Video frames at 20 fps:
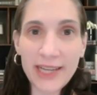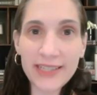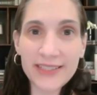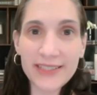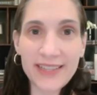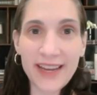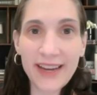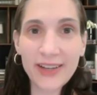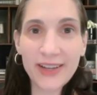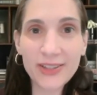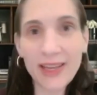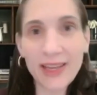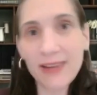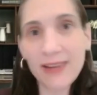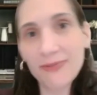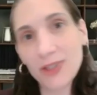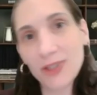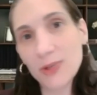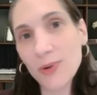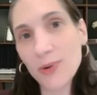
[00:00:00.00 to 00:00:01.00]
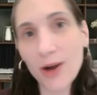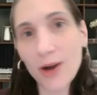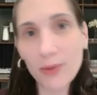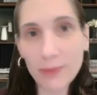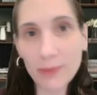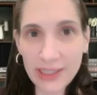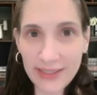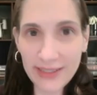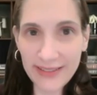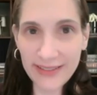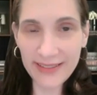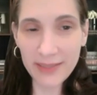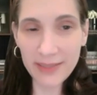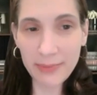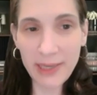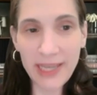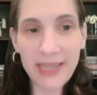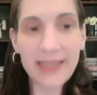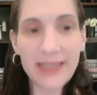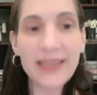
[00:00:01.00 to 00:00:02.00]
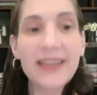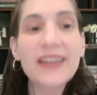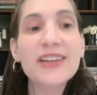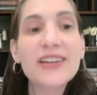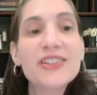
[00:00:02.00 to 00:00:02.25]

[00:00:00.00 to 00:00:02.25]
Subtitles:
entire life and you all will listen to me.